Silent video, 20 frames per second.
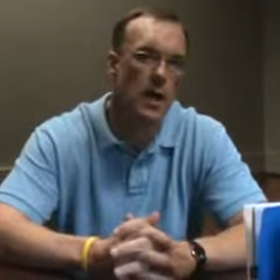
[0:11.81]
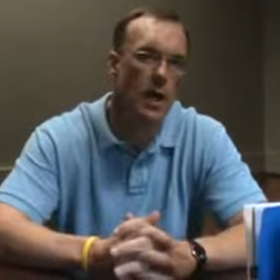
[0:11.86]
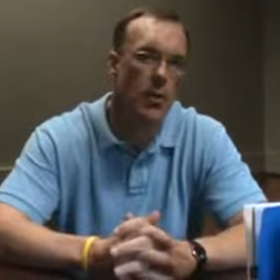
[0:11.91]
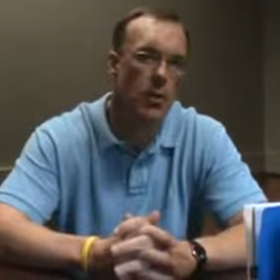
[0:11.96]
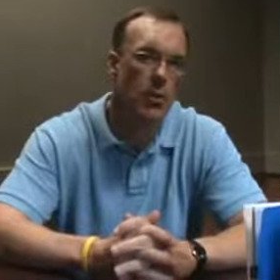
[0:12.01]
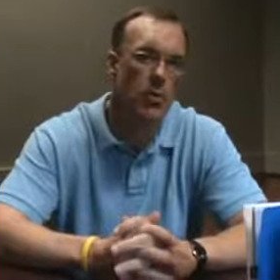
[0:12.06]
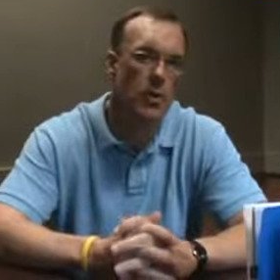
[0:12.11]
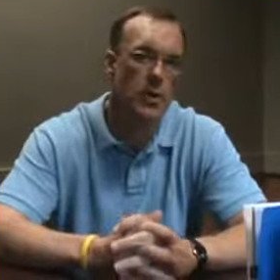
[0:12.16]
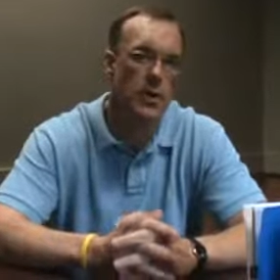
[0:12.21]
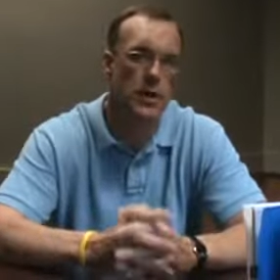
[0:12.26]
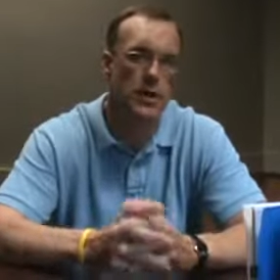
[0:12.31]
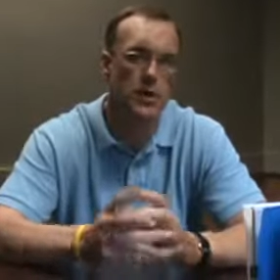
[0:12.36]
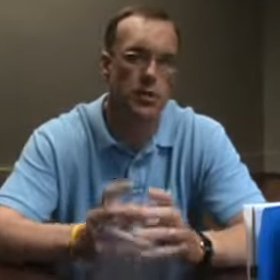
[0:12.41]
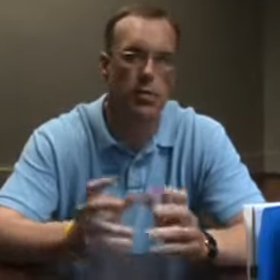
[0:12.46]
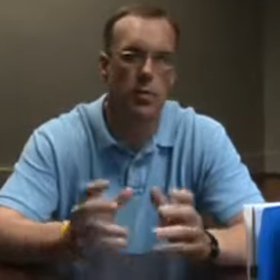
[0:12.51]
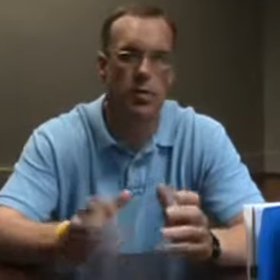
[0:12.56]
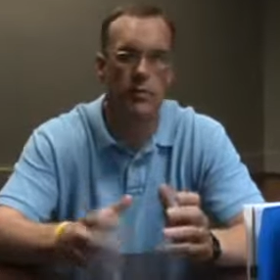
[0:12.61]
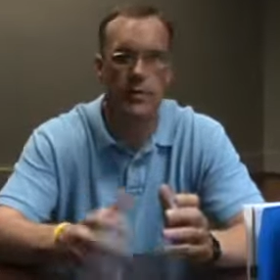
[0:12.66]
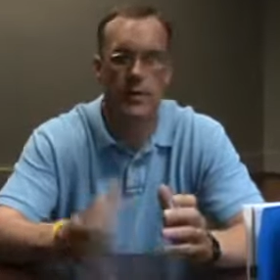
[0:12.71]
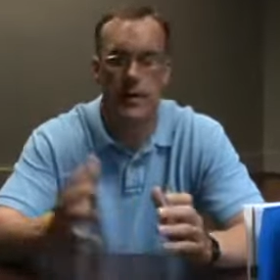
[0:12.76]
And what we're going to
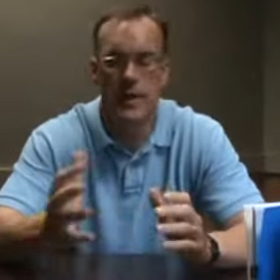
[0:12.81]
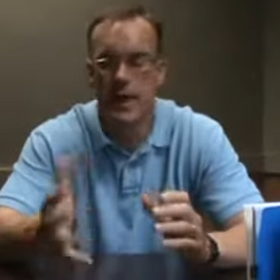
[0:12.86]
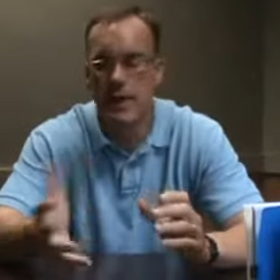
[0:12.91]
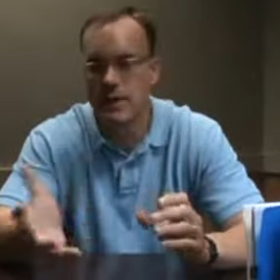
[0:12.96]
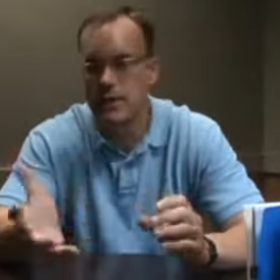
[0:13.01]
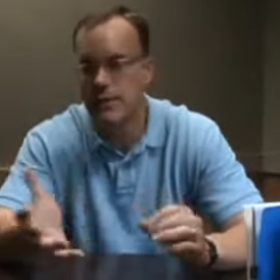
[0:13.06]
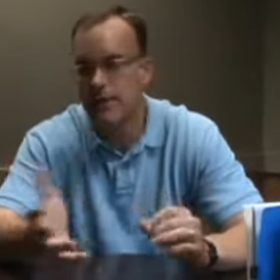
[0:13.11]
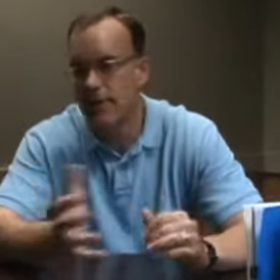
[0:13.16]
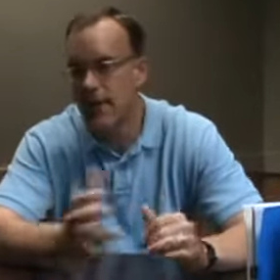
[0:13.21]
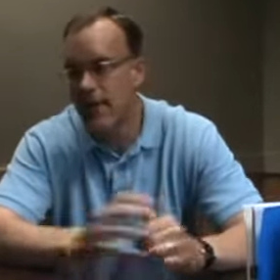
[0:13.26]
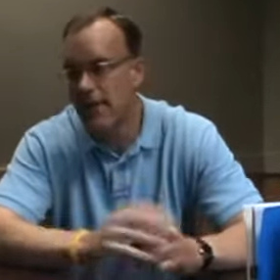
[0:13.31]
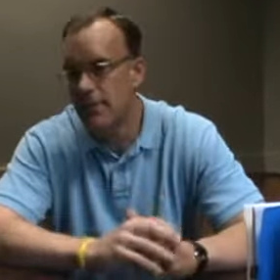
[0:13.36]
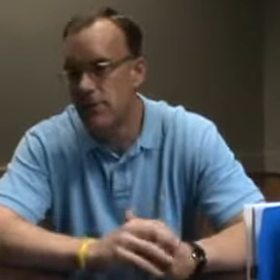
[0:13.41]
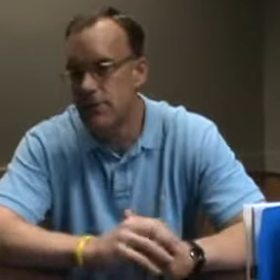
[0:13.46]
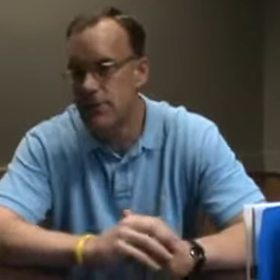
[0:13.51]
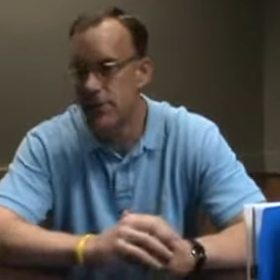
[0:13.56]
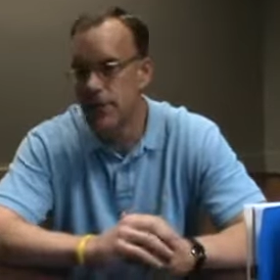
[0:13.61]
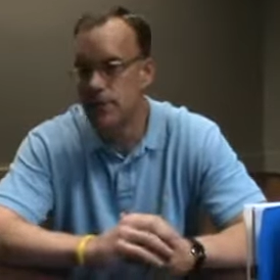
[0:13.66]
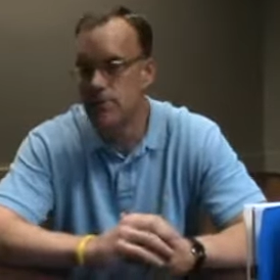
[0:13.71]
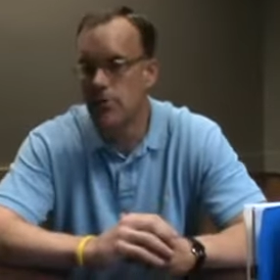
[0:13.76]
do over the next 5
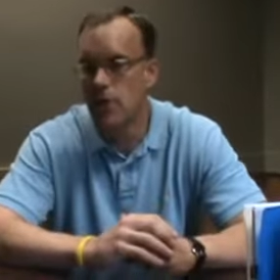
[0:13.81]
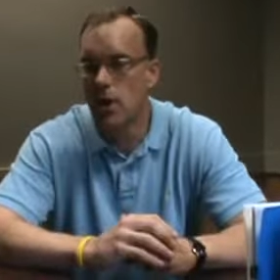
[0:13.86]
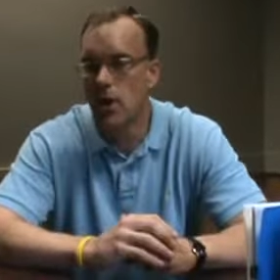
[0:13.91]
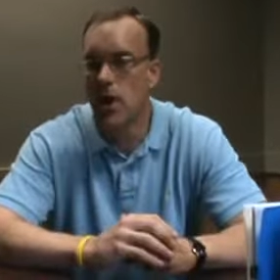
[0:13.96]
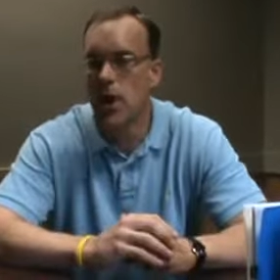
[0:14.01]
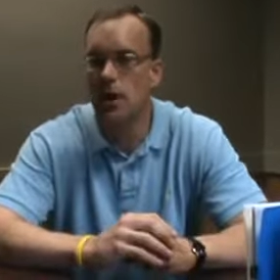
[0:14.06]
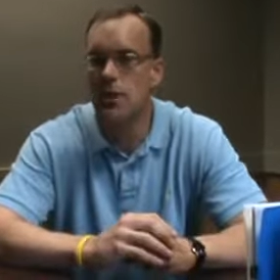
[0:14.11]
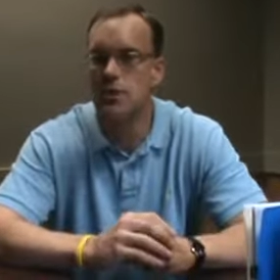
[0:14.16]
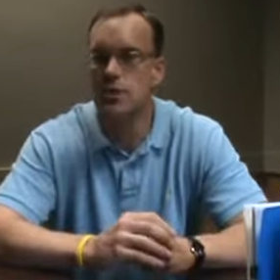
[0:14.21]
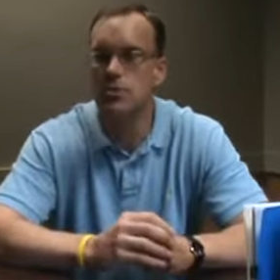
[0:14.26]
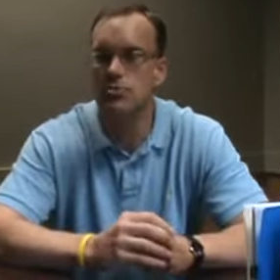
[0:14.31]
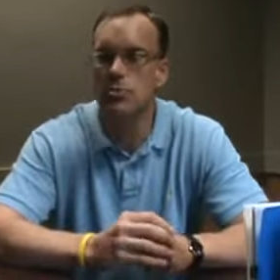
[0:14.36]
or 6 blogs